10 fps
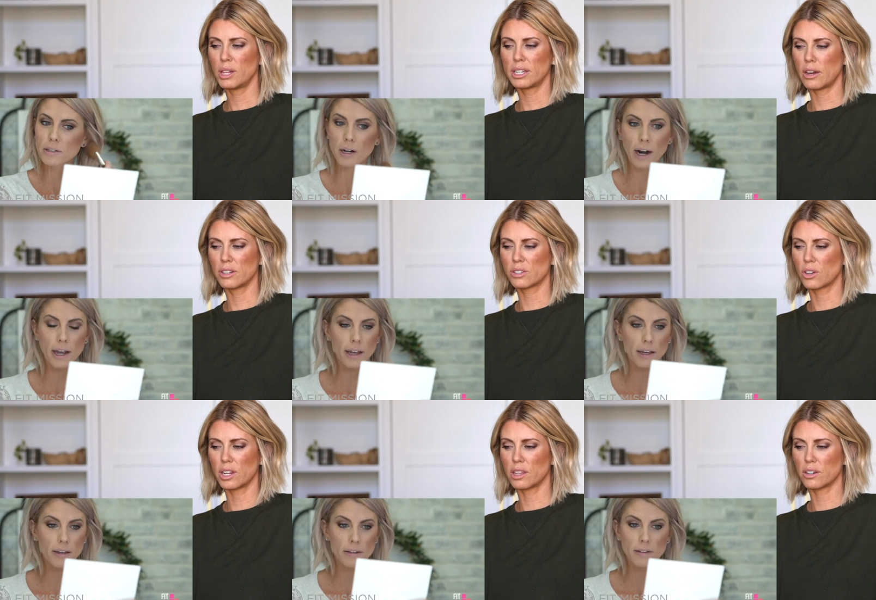Speaker 1: blend out as
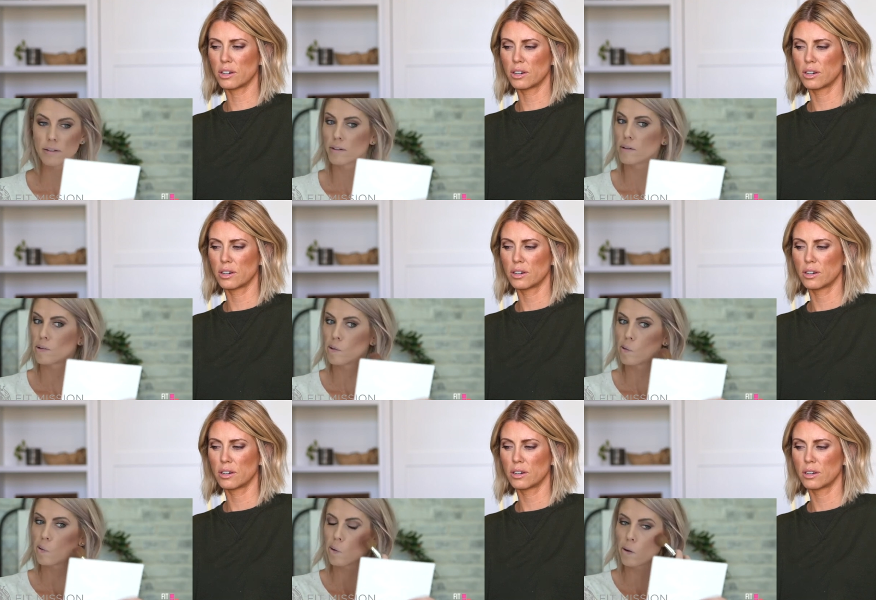good either.
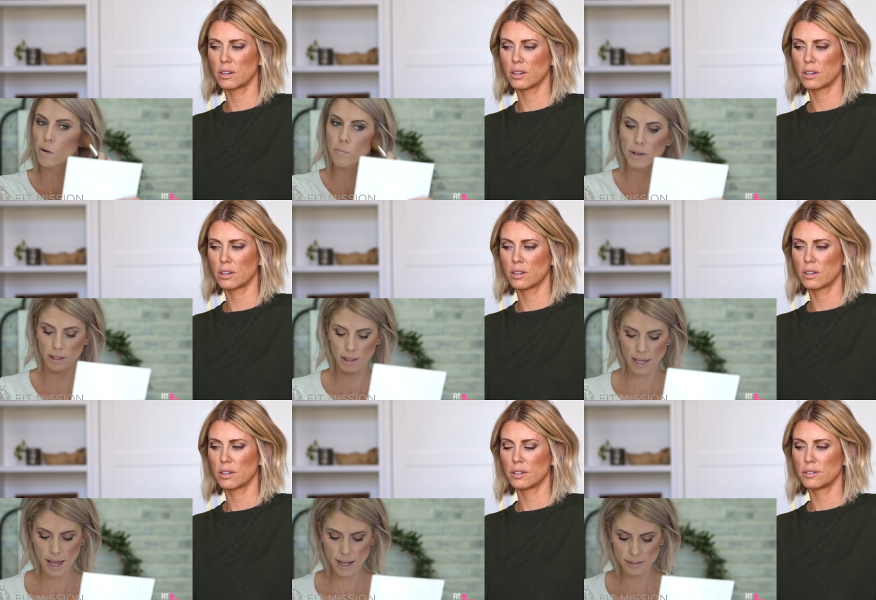
Speaker 2: Oh my
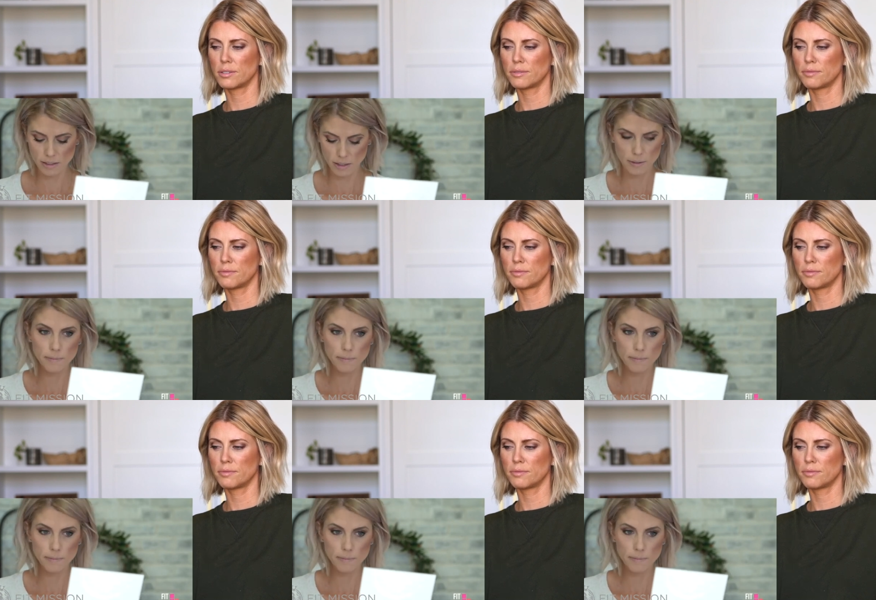lands.